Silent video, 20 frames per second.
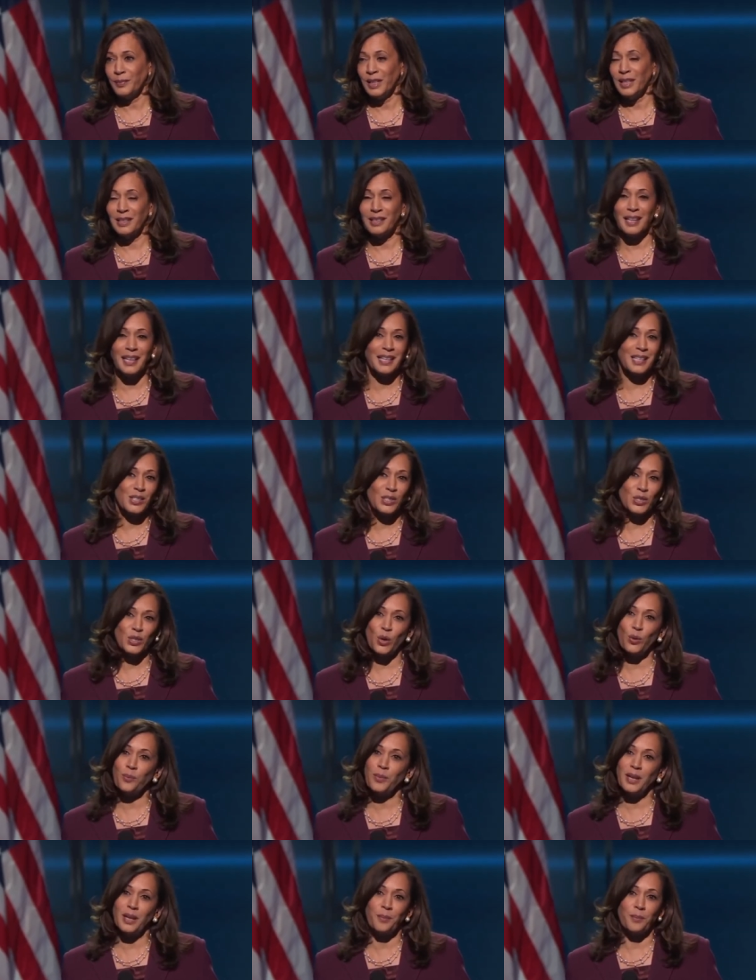Like so
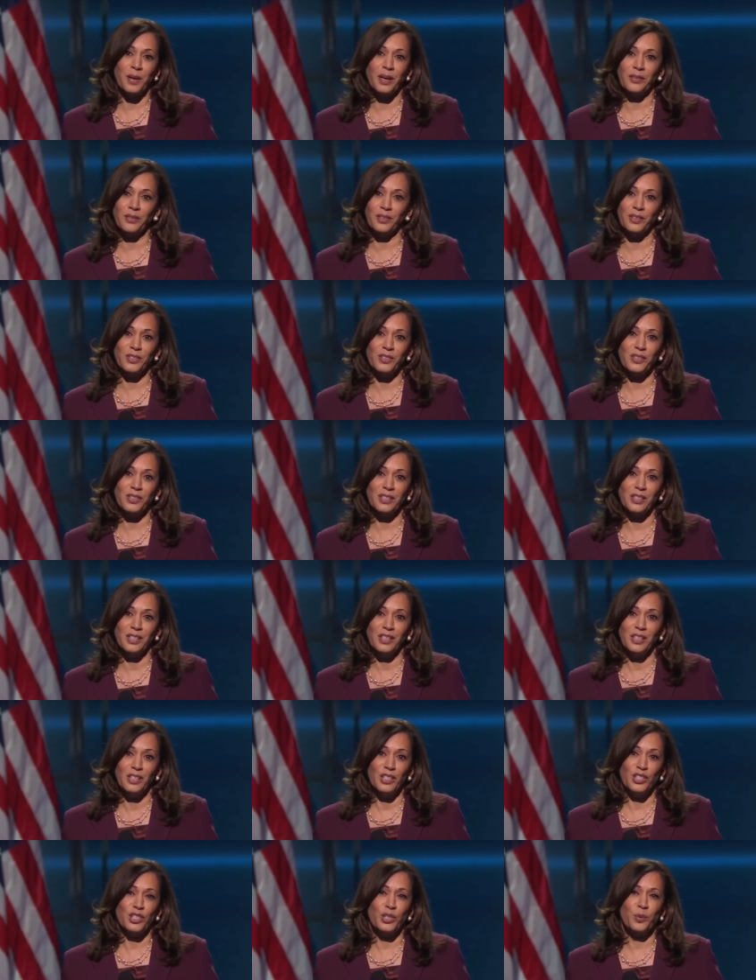many mothers,
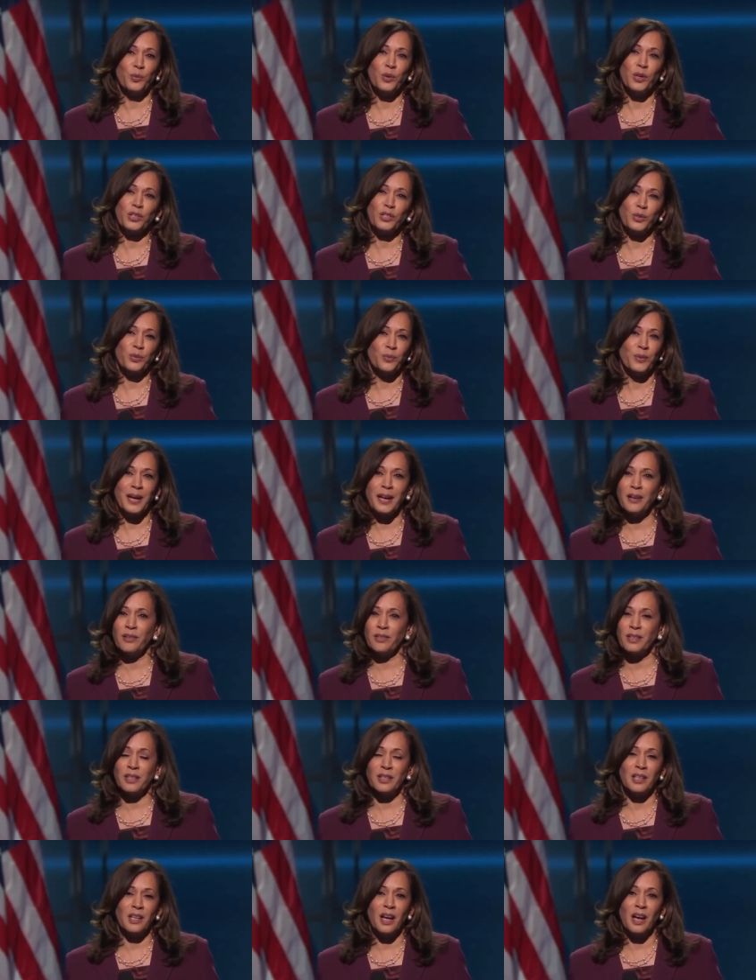she worked around the
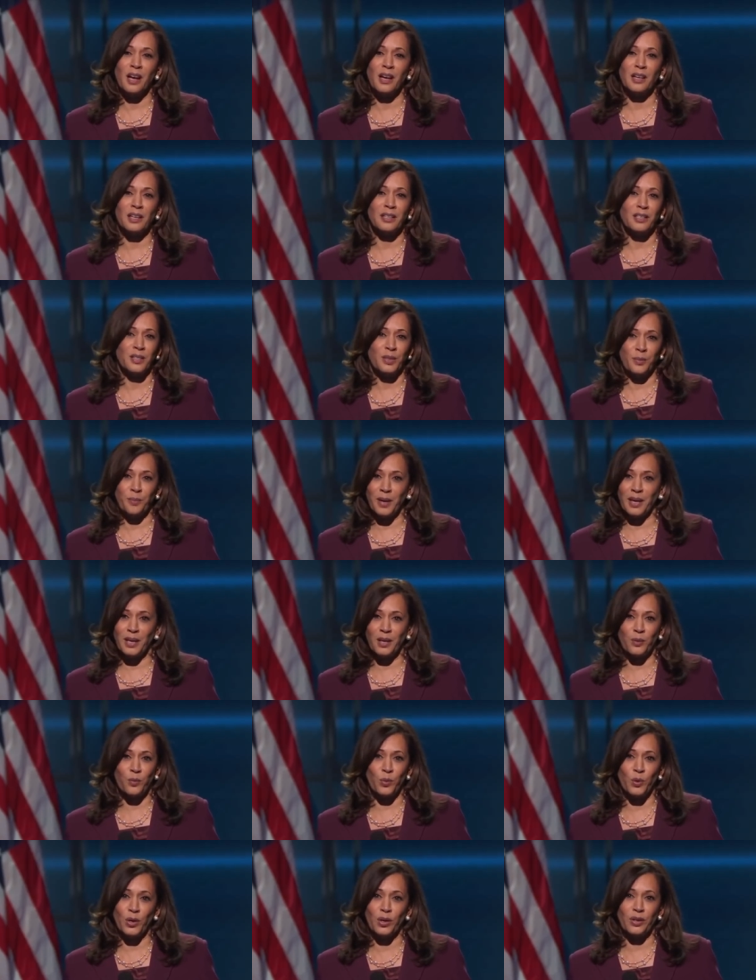clock to make it
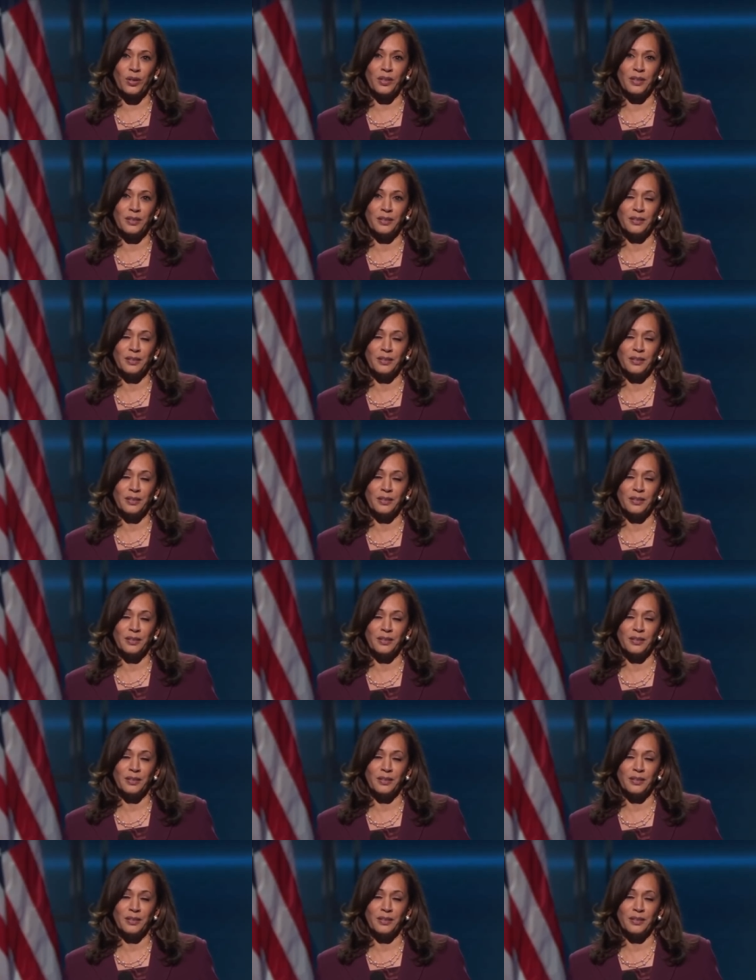work,